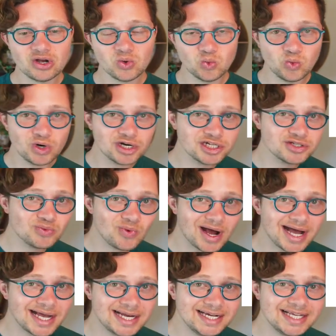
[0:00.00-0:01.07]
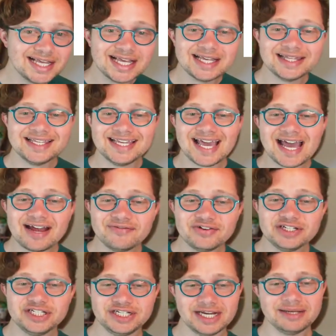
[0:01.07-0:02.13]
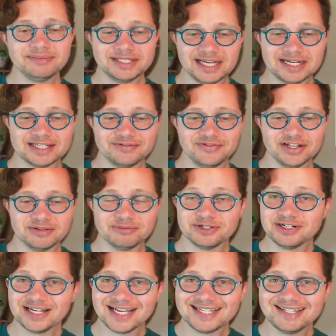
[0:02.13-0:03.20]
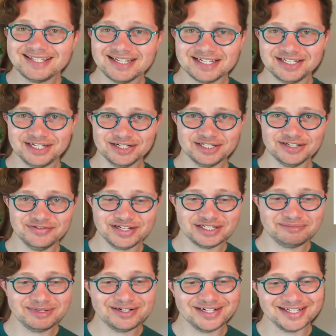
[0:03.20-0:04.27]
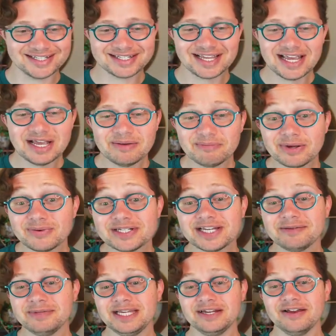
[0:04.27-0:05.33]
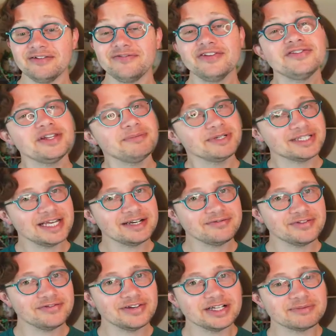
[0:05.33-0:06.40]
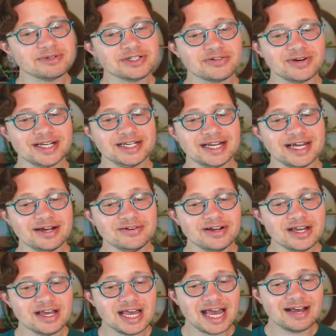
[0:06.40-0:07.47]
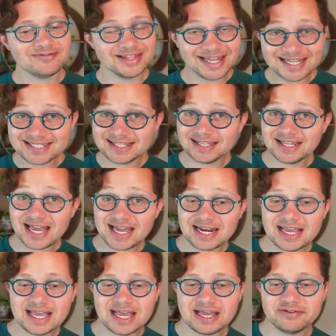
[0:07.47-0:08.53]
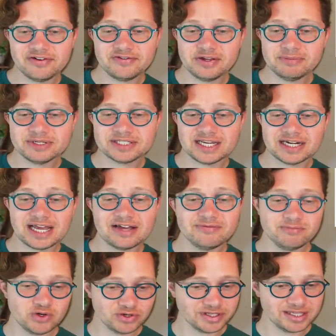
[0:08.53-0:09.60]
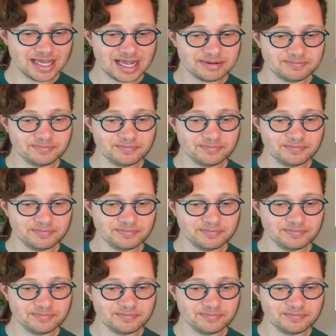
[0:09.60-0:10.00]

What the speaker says: Worldwide, the average Jamstack developer has 6 years of experience, by which I mean 50% of developers right now have less than that and 50% have more than that.